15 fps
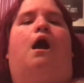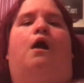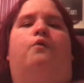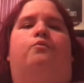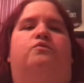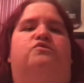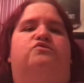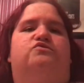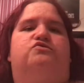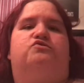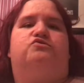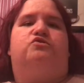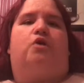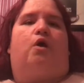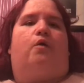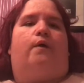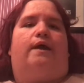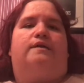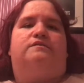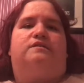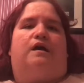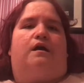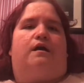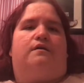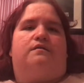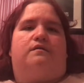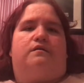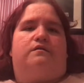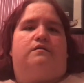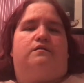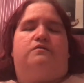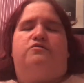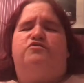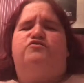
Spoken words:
I was so excited,